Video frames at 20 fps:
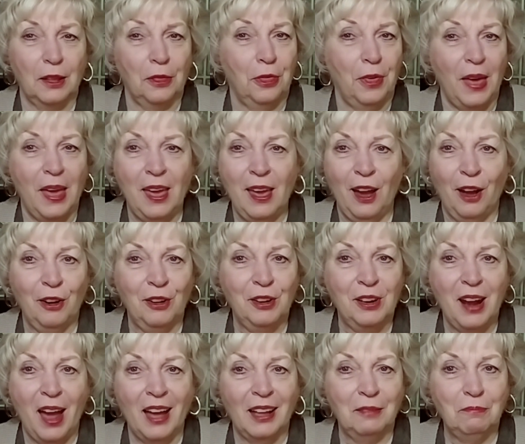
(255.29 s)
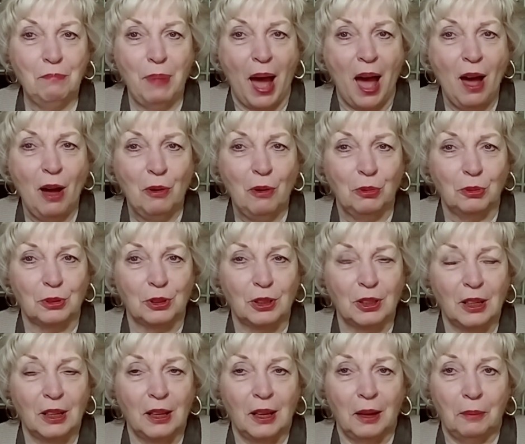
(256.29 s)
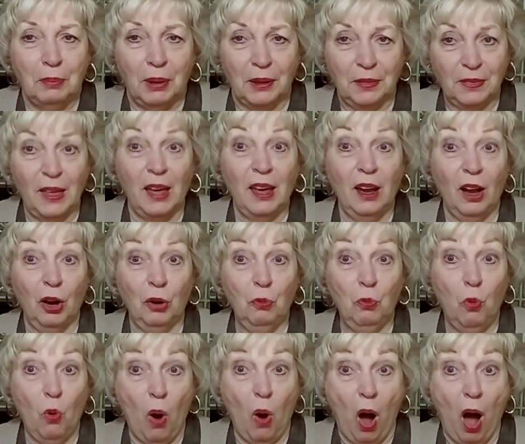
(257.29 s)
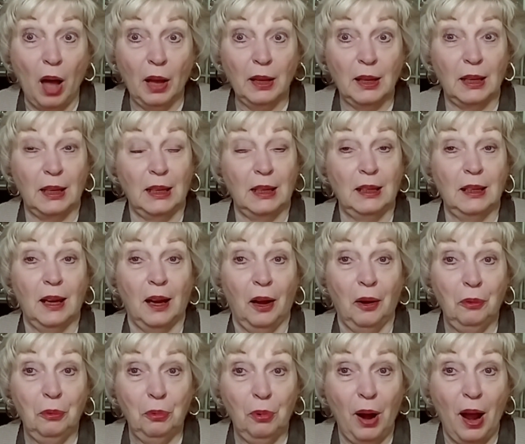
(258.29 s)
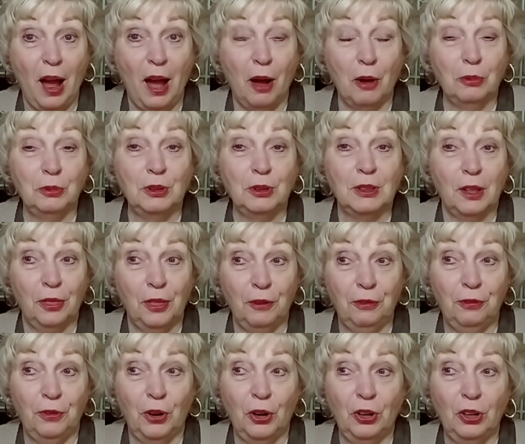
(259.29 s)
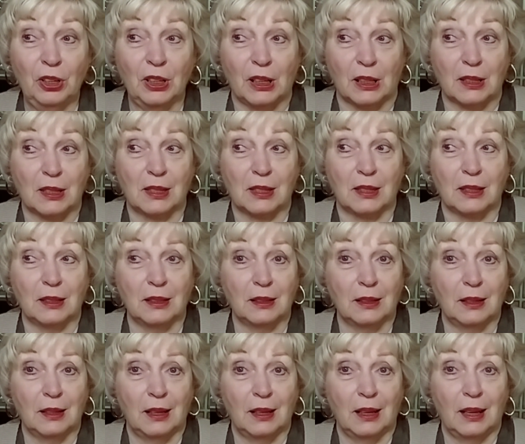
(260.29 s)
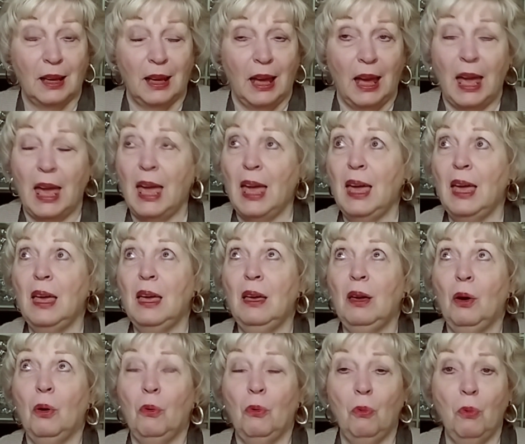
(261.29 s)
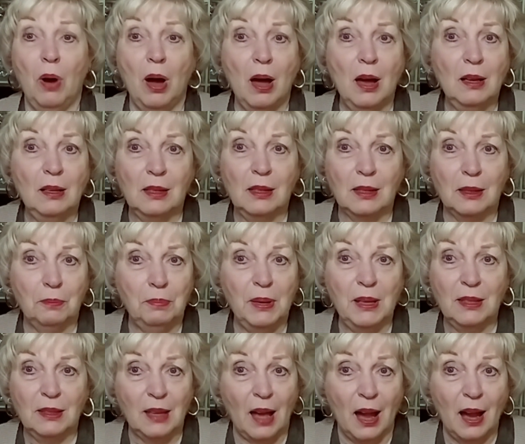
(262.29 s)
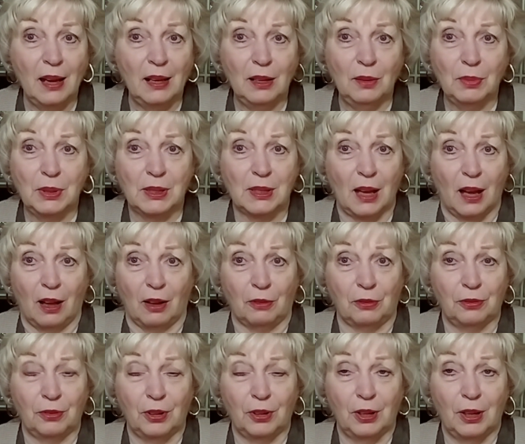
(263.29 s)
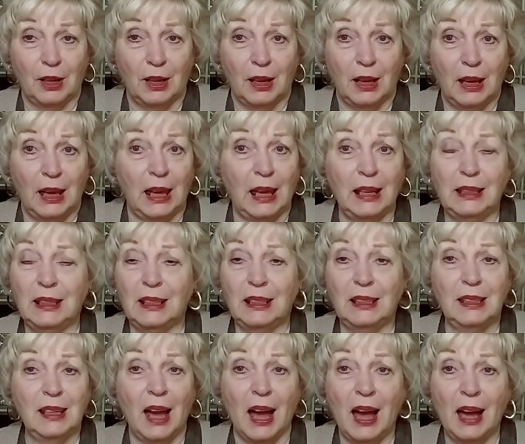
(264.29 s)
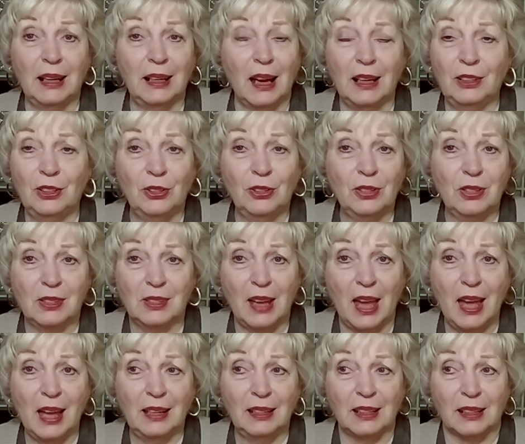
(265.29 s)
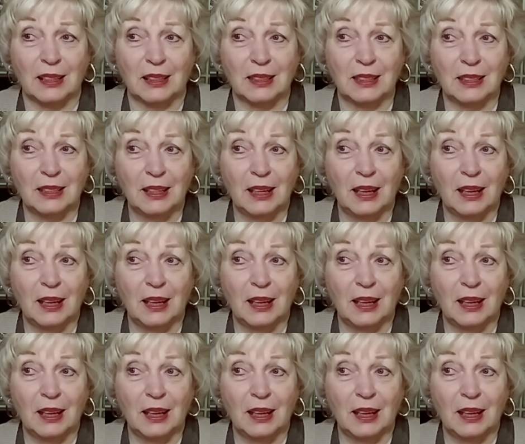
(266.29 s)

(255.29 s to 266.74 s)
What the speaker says: they are not bound, but they are walking around the furnace." He was beside himself. He did not understand it.